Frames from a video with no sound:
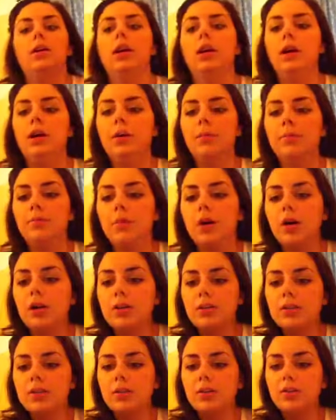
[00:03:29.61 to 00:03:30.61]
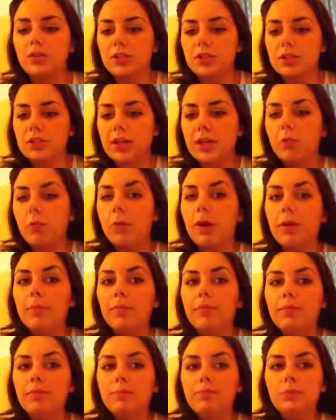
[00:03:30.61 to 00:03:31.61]
Also just like
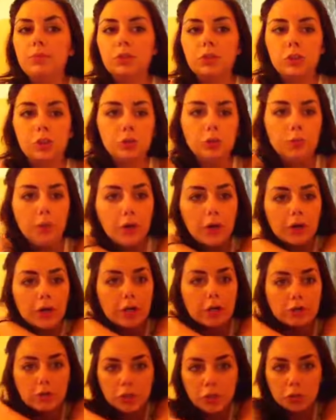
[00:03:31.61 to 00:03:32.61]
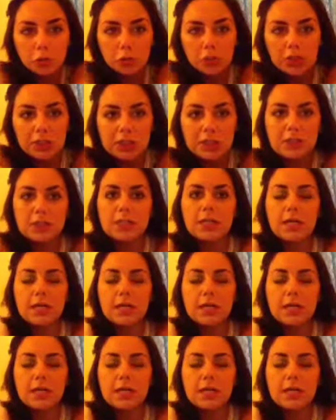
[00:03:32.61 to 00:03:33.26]
Web 2.0 tools.